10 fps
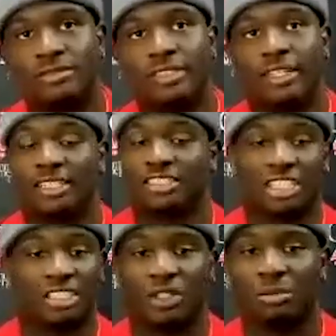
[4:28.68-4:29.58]
it's
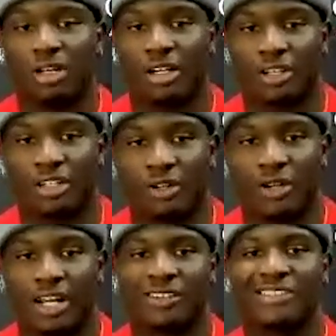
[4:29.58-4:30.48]
just football. You know,
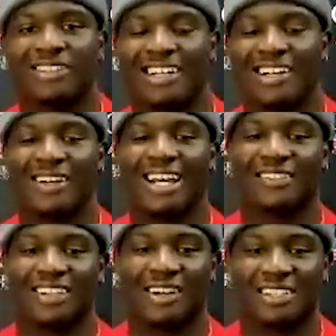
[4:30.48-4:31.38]
I don't have
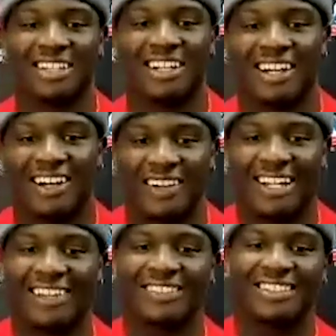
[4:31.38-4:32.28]
to go to study hall
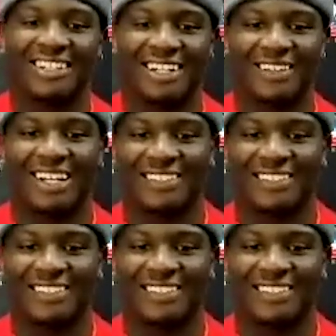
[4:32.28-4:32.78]
after. I don't have